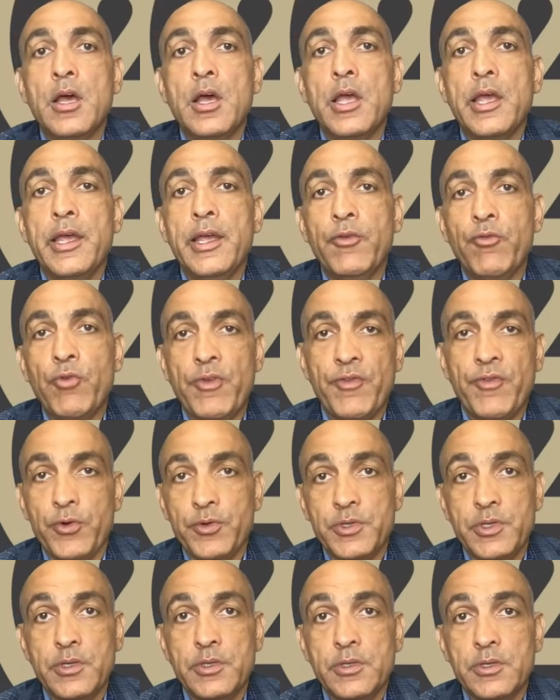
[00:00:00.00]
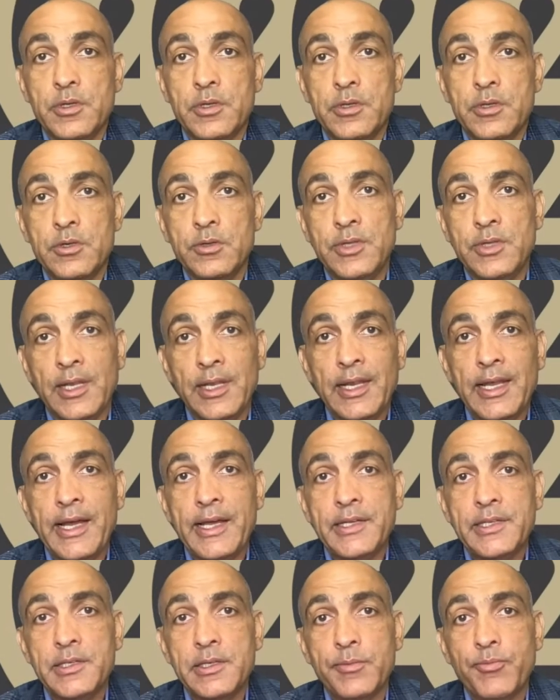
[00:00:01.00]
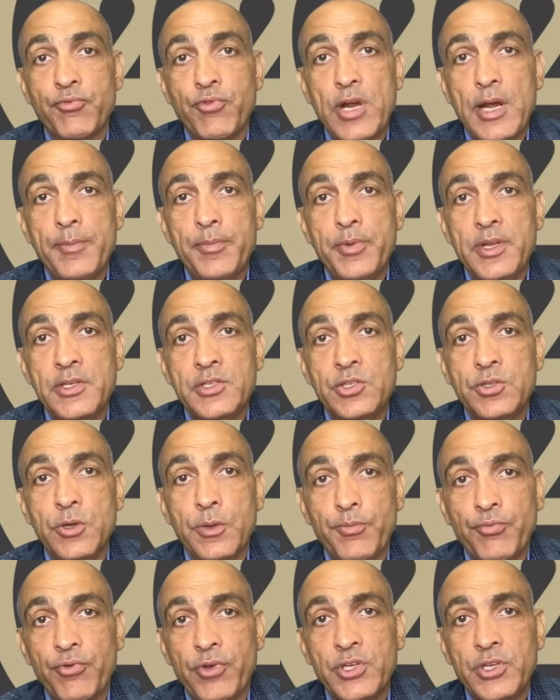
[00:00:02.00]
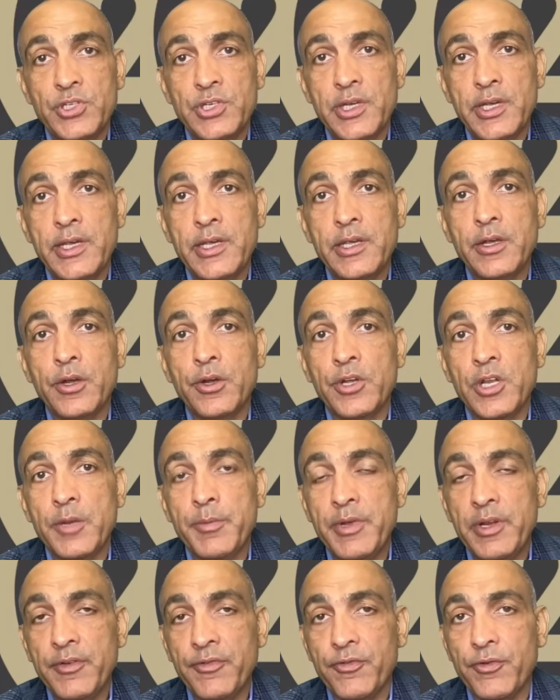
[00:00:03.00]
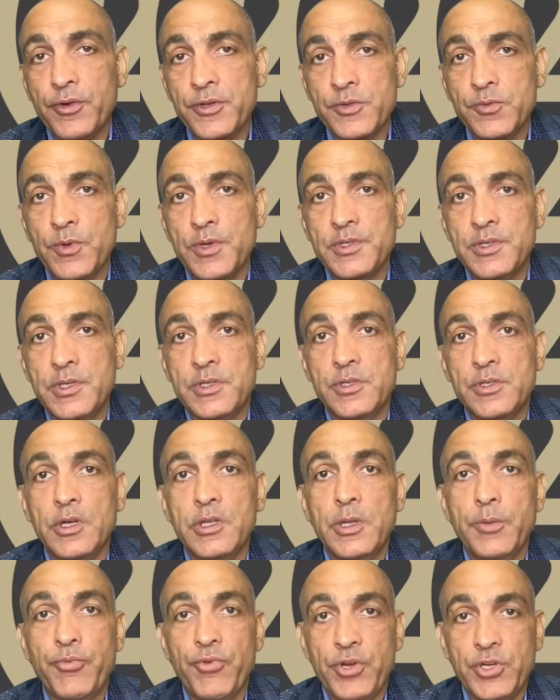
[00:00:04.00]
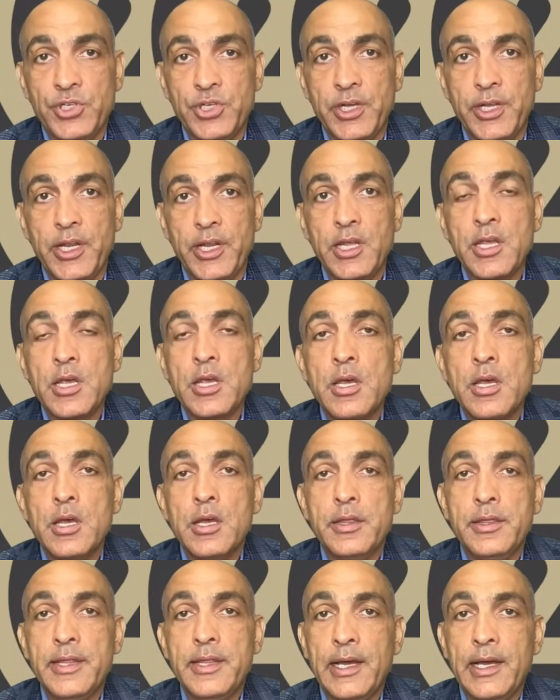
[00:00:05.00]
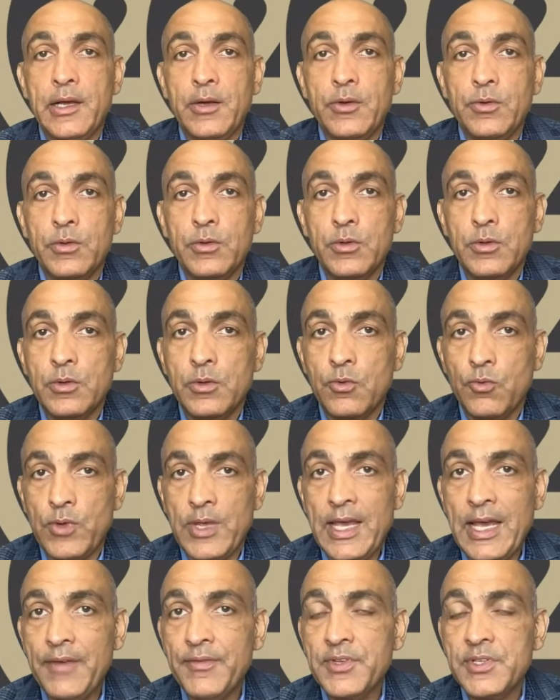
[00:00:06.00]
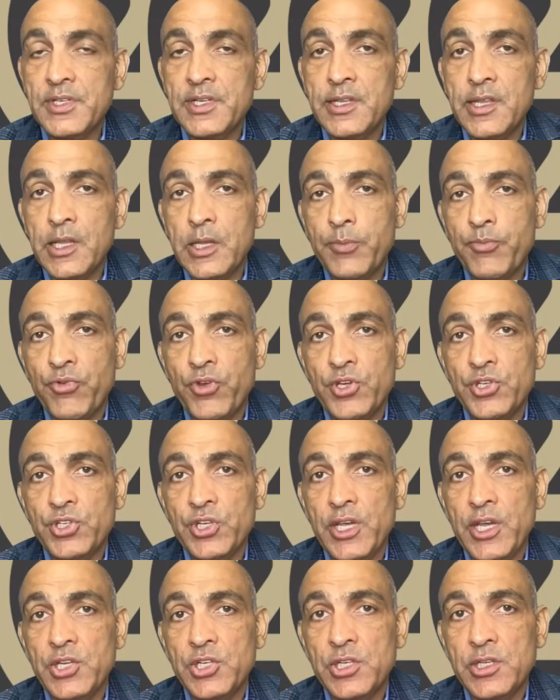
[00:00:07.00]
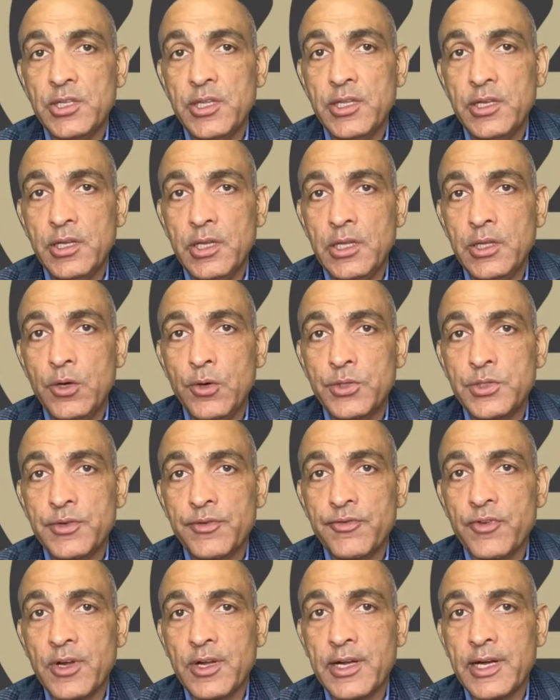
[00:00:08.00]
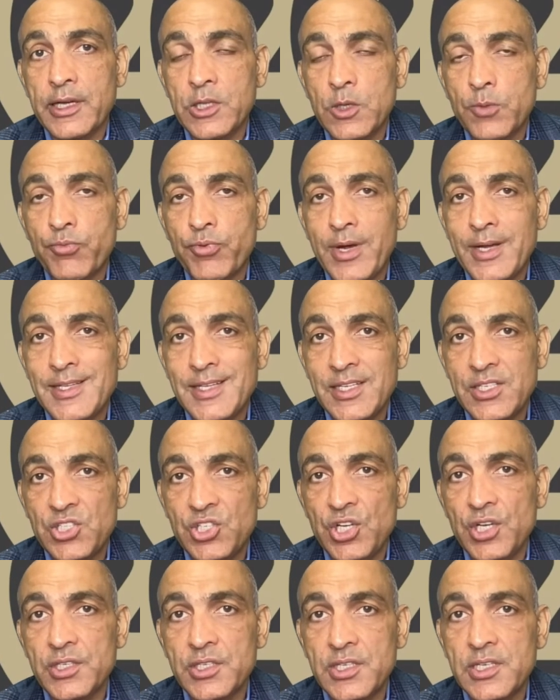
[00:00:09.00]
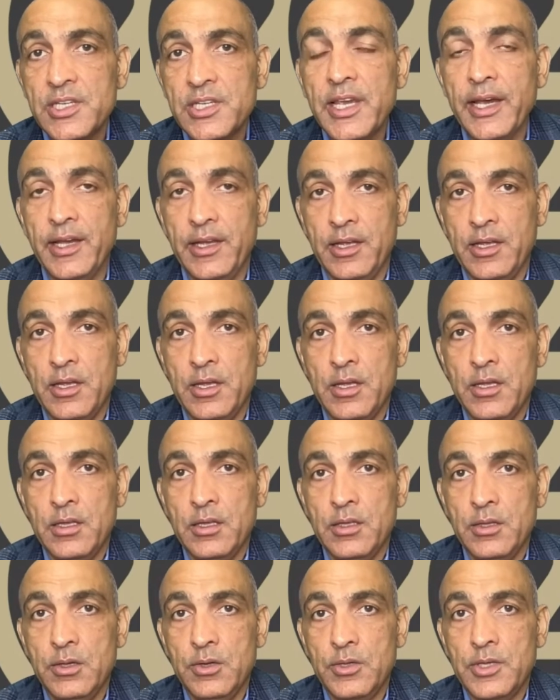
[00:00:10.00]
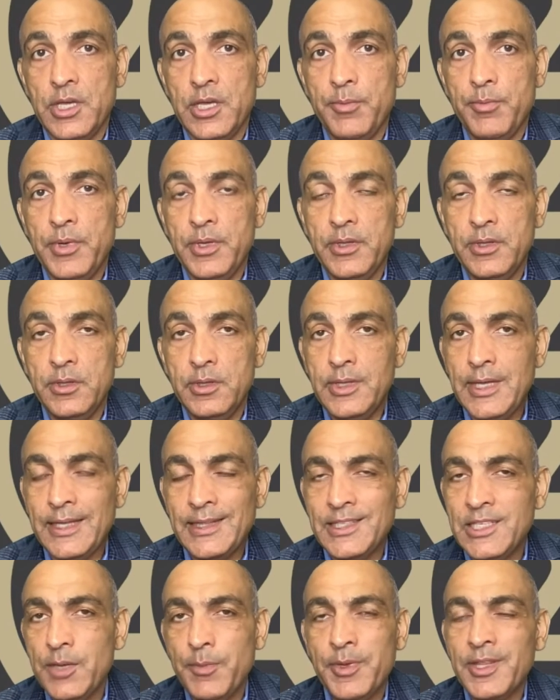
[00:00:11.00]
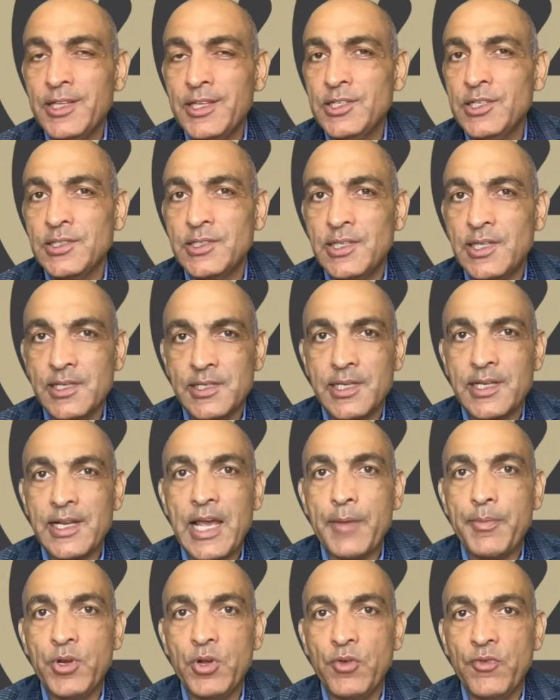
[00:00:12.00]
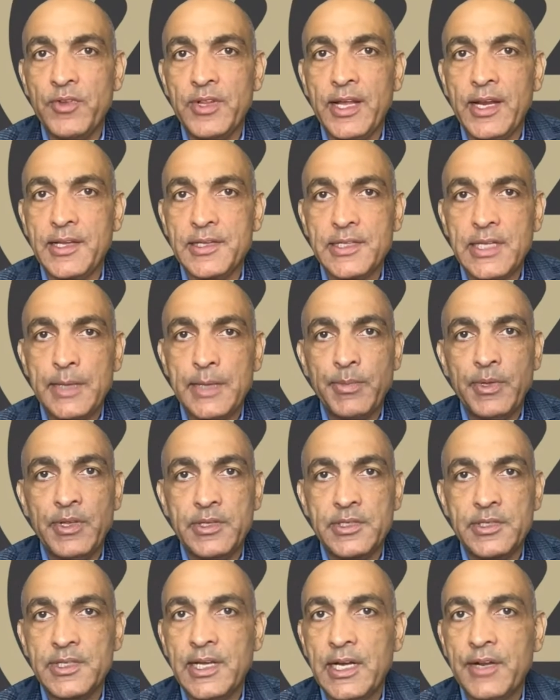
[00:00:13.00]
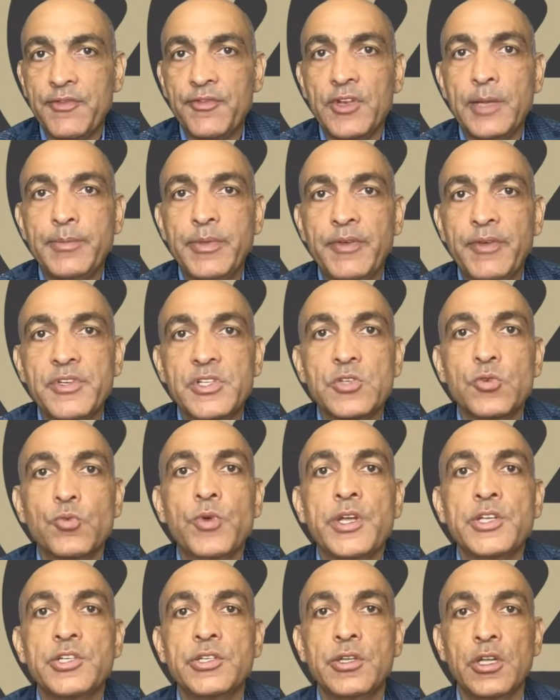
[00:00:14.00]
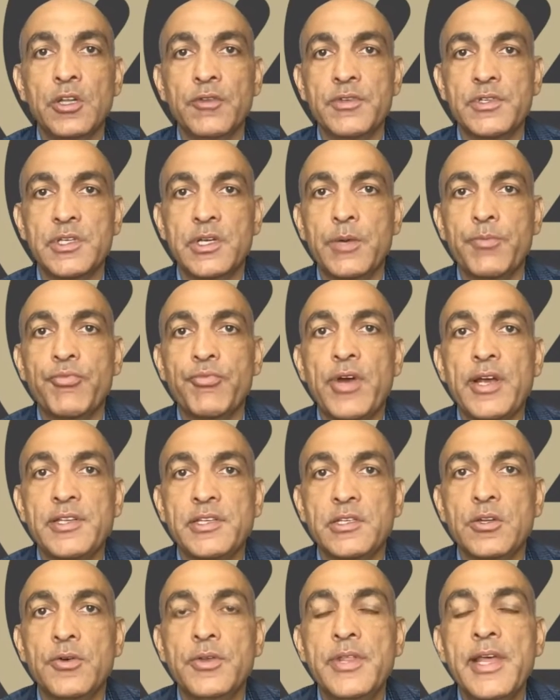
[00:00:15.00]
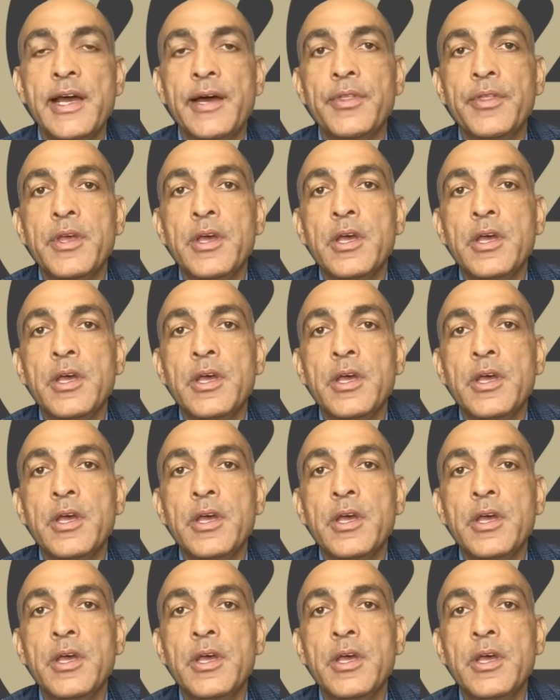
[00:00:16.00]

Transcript: it reverses. So the last properties to appreciate are going to be the first ones to start depreciating. Now, we haven't seen a depreciation in oceanfront condo prices just yet, okay? But that typically just doesn't happen overnight. It's not a flip of a switch and all of a sudden prices go down.